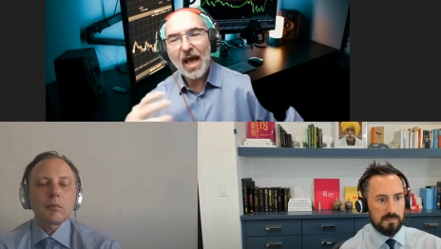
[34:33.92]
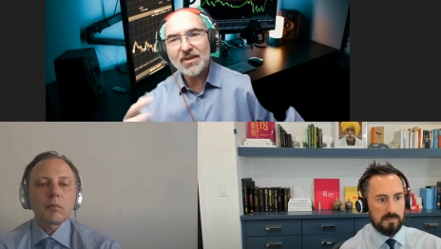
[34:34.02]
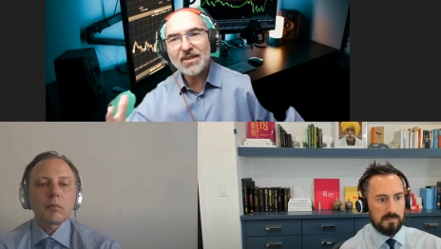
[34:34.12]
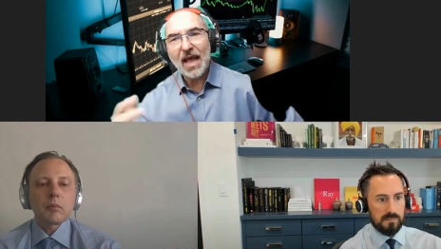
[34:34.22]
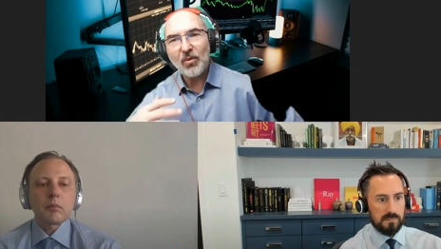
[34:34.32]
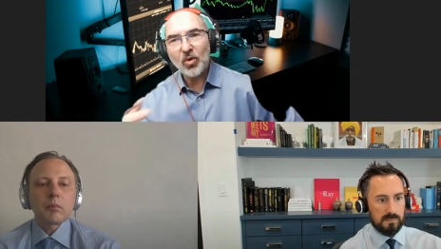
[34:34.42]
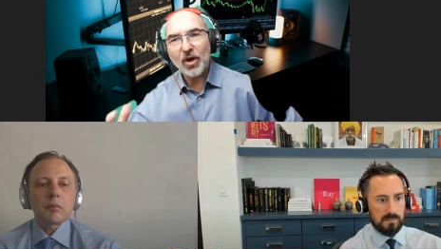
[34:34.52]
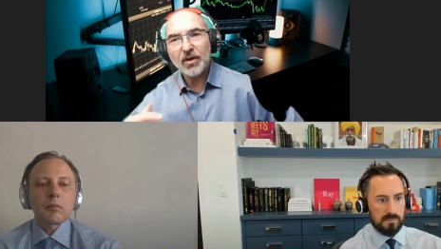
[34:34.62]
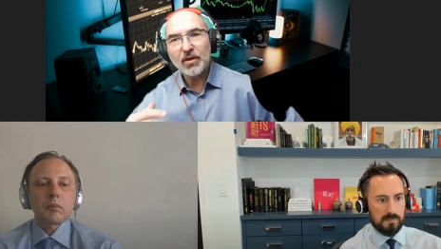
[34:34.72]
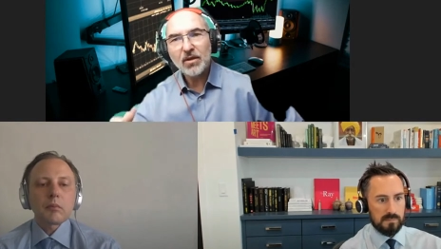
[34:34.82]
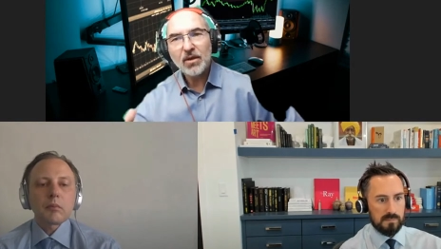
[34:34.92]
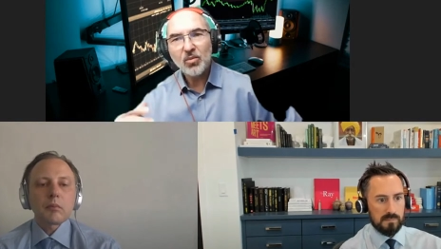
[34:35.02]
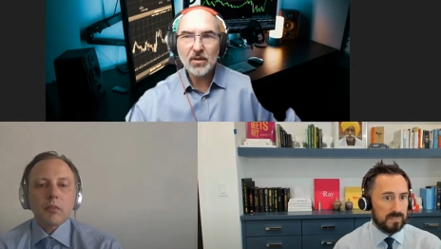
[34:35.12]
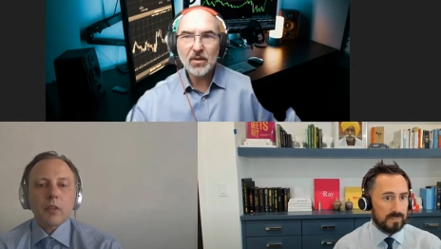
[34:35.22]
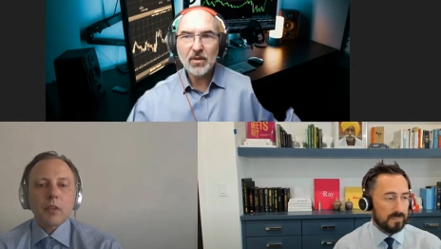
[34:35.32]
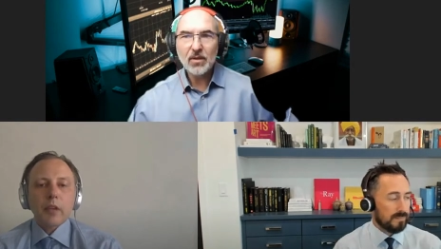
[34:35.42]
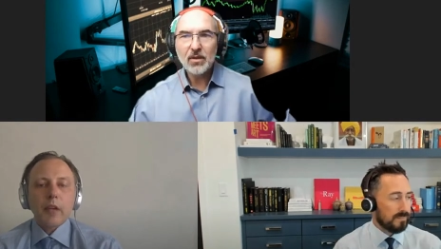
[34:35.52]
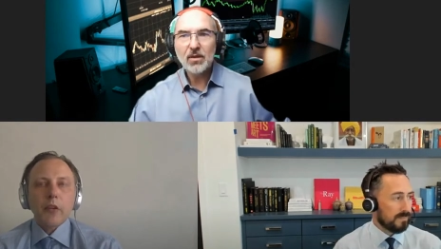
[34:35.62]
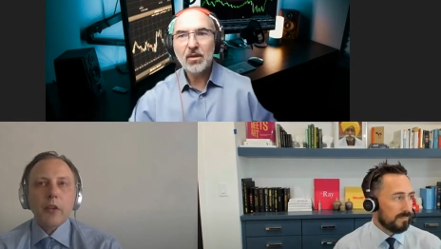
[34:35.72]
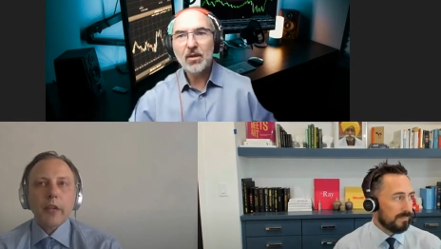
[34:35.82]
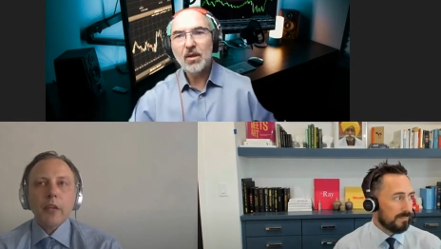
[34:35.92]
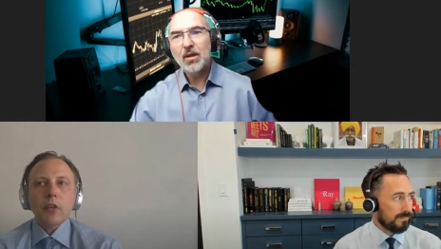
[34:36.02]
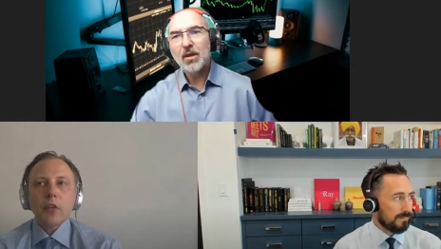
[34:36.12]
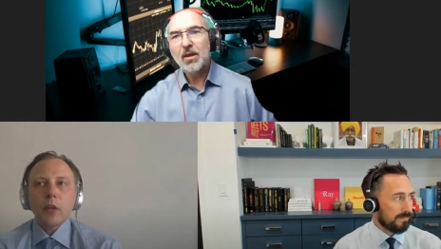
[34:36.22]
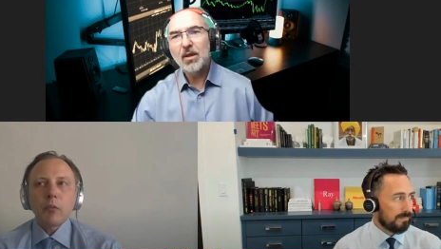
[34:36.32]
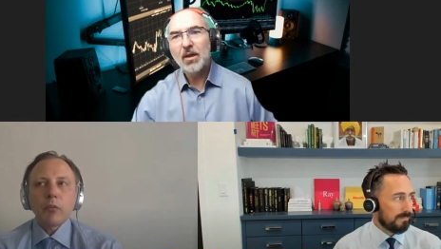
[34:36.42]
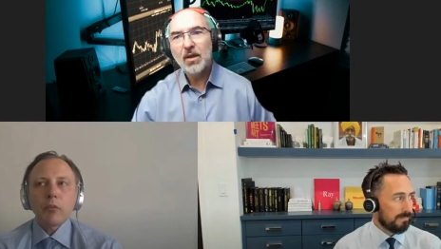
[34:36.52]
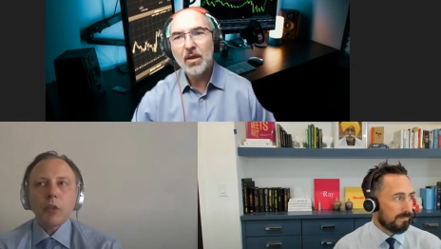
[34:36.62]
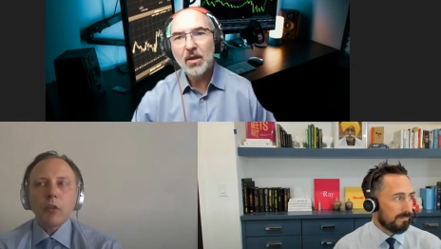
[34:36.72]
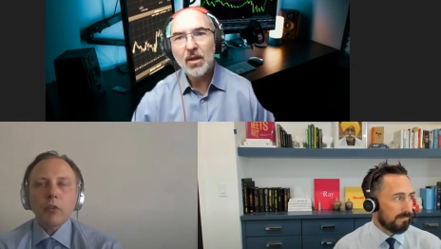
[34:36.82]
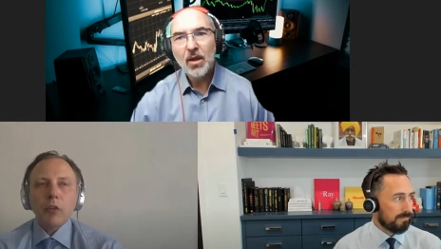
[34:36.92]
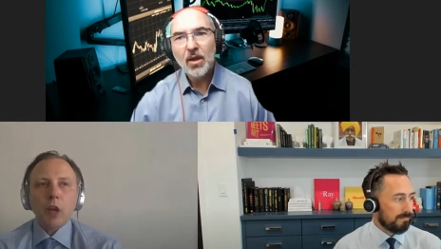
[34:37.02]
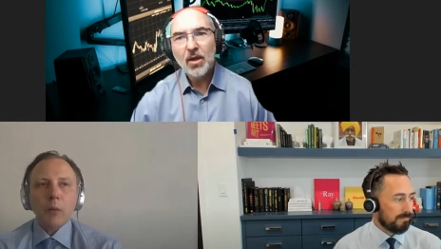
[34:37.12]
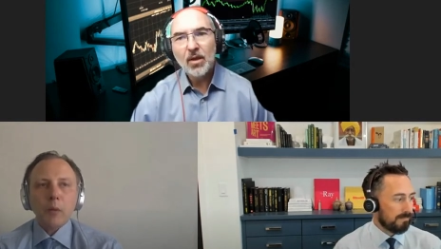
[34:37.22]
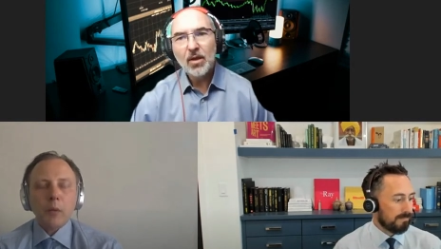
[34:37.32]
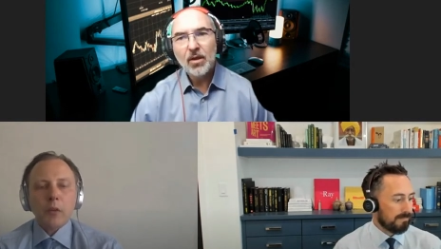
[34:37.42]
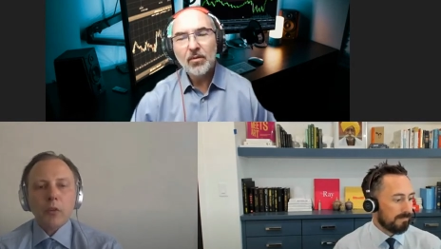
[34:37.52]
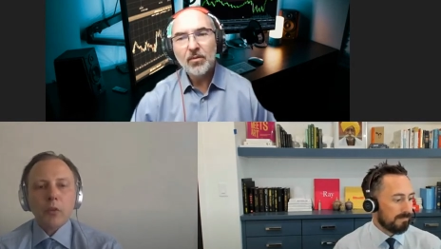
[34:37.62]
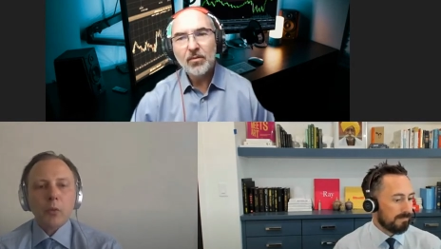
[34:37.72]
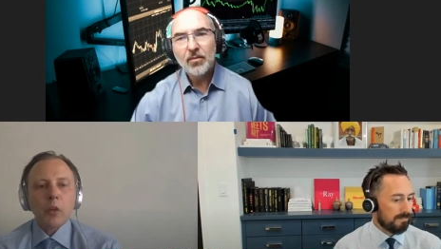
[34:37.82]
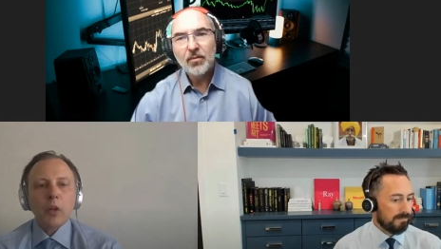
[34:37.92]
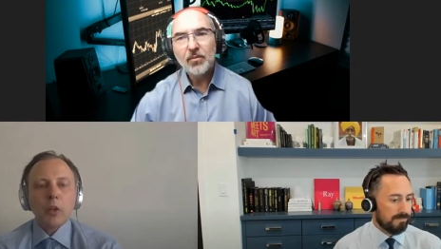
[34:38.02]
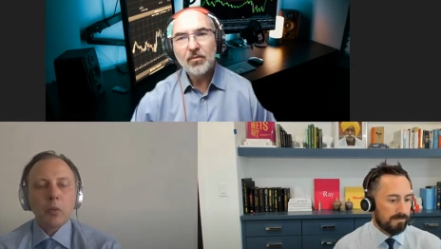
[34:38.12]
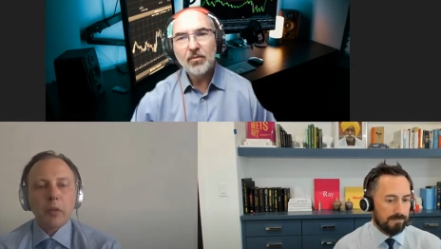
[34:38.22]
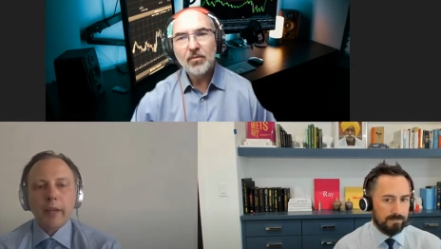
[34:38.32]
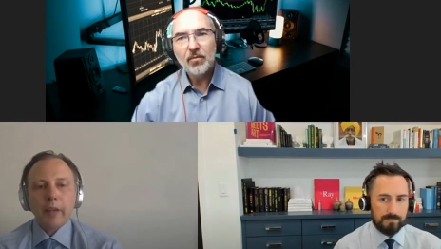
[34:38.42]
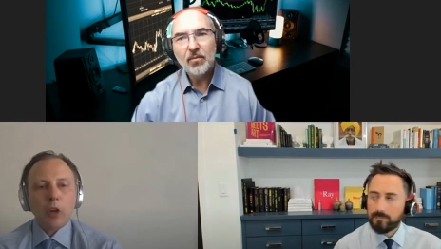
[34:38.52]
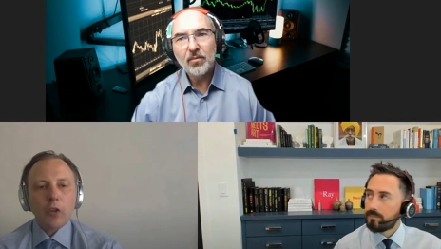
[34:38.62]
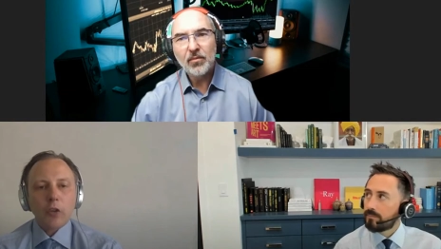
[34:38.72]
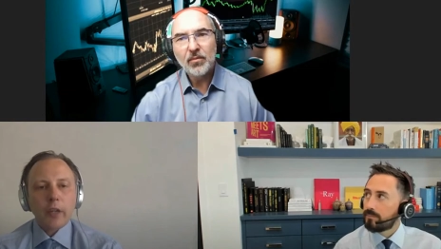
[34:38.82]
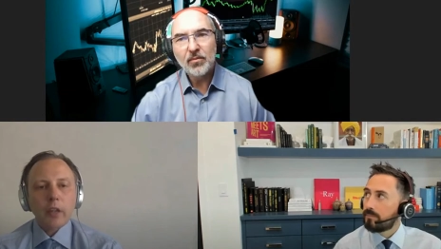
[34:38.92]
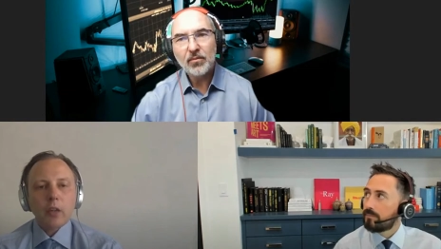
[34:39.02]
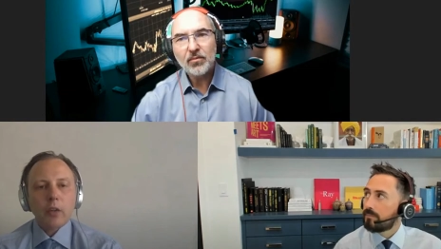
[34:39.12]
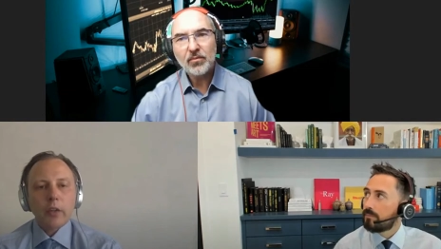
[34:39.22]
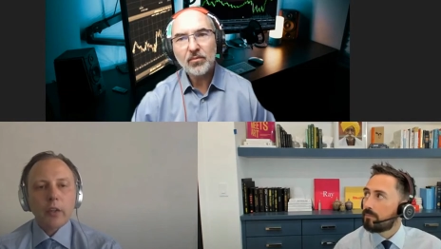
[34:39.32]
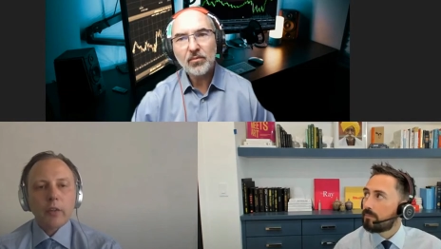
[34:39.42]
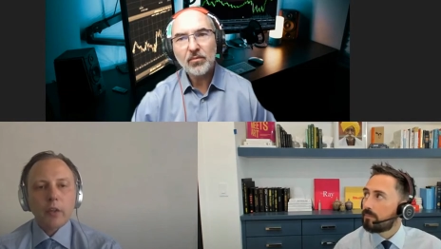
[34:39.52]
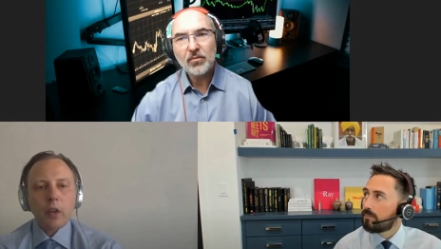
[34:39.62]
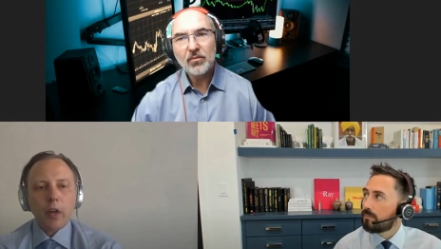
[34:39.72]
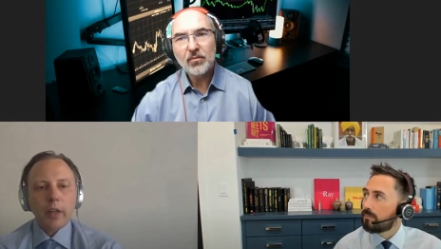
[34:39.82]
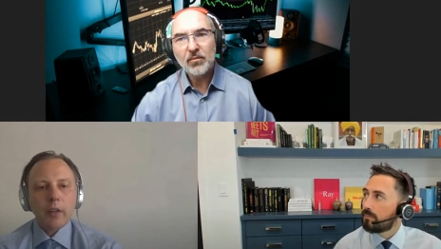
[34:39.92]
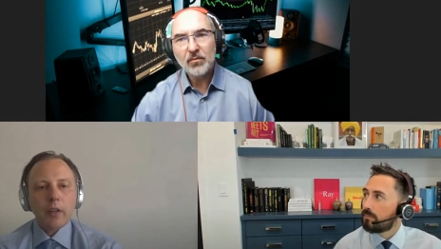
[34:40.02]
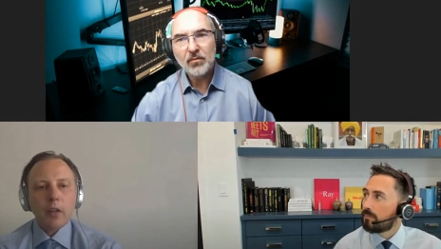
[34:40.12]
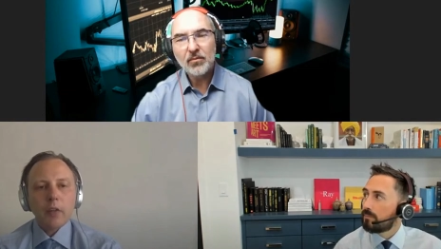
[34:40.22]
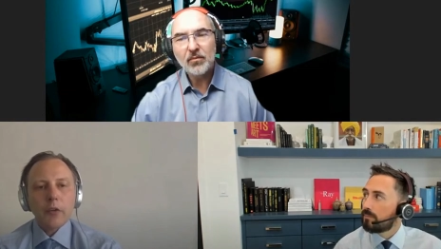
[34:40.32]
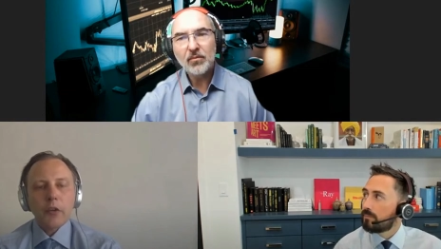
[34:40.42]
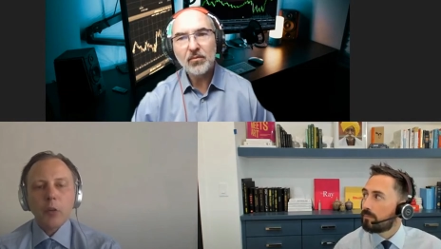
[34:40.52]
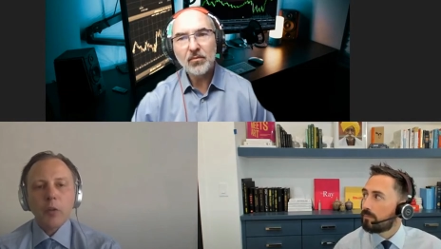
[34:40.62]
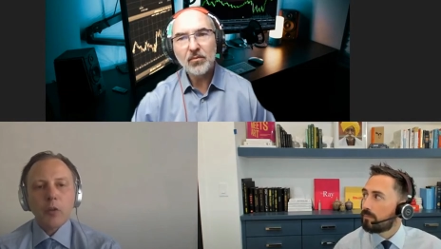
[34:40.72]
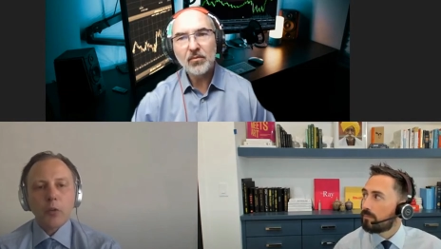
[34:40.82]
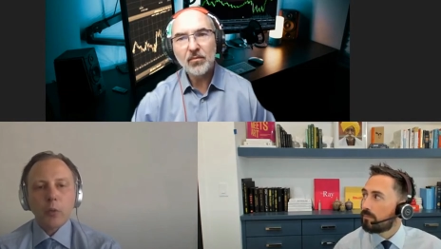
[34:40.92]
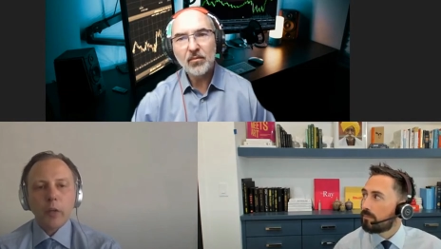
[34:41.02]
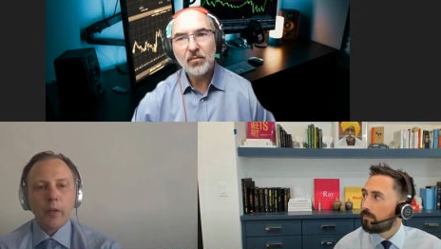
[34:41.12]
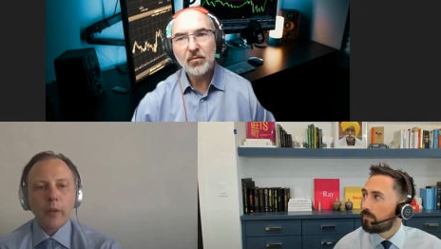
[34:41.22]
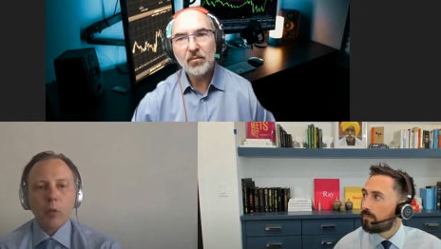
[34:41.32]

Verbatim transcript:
Speaker 1: how does that work
Speaker 2: yeah, so I guess um, for, for our purposes, we're completely agnostic. The, the client uh, determines where their